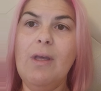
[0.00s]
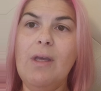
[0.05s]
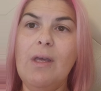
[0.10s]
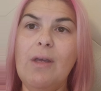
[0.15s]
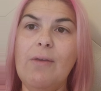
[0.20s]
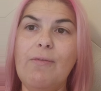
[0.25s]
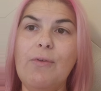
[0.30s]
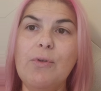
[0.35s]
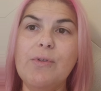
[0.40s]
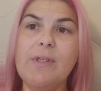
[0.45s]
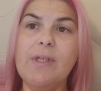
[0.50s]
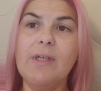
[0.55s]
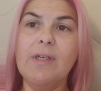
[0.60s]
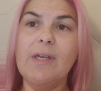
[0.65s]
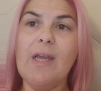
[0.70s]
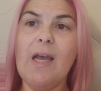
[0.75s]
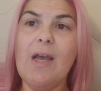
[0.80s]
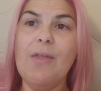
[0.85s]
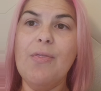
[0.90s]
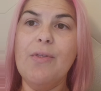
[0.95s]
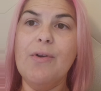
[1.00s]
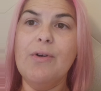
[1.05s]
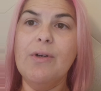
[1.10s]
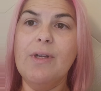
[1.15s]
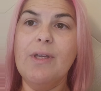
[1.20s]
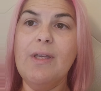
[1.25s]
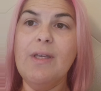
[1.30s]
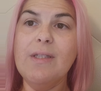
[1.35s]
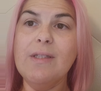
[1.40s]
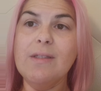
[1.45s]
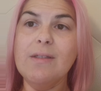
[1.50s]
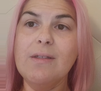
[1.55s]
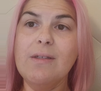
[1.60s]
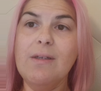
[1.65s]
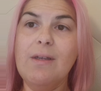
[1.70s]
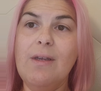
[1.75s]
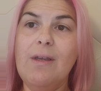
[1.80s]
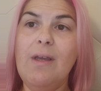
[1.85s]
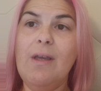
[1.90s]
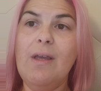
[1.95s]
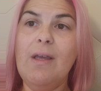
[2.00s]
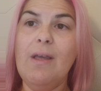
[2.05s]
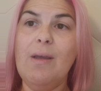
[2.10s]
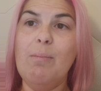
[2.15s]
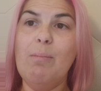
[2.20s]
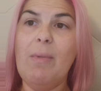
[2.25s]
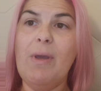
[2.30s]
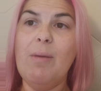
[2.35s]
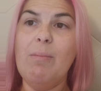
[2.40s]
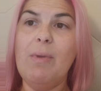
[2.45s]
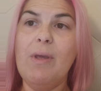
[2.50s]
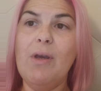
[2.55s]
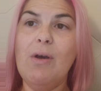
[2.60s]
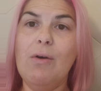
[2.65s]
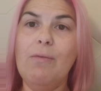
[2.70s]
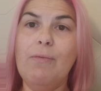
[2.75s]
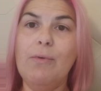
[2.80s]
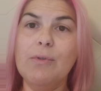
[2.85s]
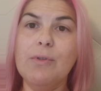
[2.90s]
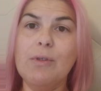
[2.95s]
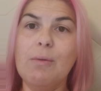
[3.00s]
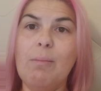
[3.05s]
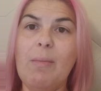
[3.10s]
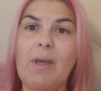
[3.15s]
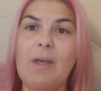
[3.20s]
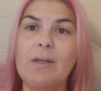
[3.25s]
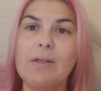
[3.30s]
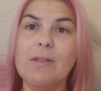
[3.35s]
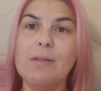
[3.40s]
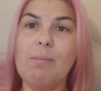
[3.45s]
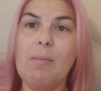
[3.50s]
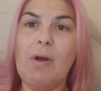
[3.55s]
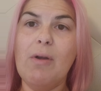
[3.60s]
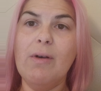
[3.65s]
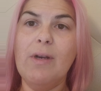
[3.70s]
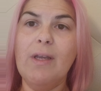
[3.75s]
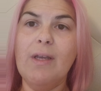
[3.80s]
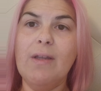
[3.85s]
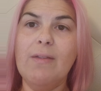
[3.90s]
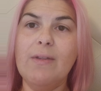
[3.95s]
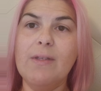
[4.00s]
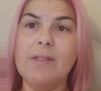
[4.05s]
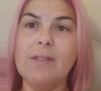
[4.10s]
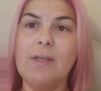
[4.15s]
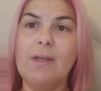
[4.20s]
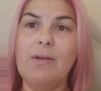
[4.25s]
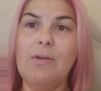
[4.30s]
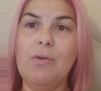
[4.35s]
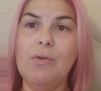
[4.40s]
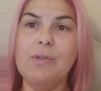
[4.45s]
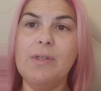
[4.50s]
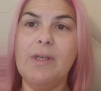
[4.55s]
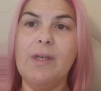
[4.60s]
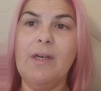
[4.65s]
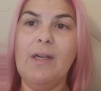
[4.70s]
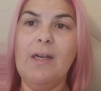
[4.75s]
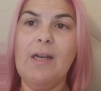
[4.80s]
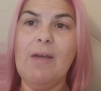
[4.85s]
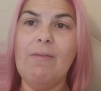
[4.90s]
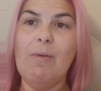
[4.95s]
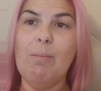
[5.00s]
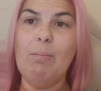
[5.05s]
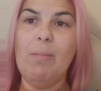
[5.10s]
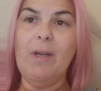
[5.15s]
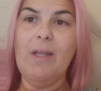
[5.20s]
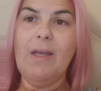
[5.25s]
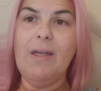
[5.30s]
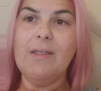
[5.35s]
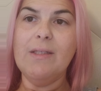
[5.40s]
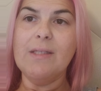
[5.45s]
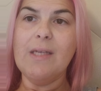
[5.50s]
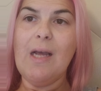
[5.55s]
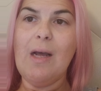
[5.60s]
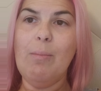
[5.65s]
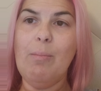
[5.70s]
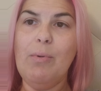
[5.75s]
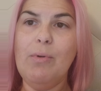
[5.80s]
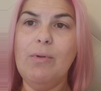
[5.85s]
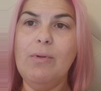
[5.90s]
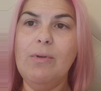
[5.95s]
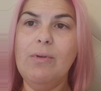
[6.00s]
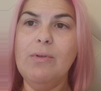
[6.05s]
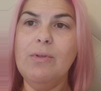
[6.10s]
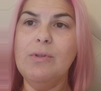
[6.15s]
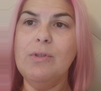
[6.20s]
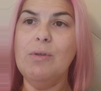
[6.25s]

If using a catheter kit, it may be helpful to make a small nick in the skin using an 11-blade scalpel